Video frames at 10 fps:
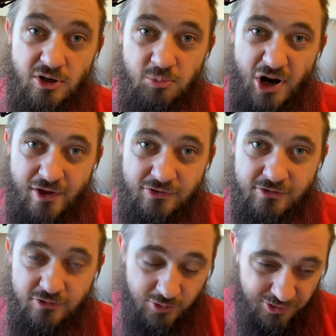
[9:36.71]

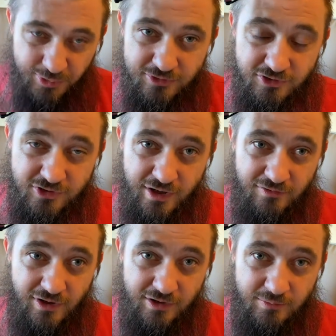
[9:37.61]
breaths, you increase your tidal
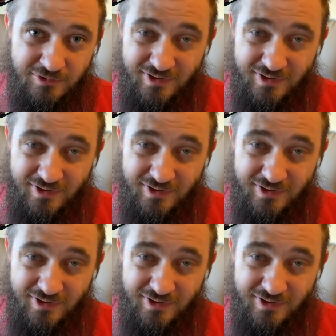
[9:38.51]
volumes.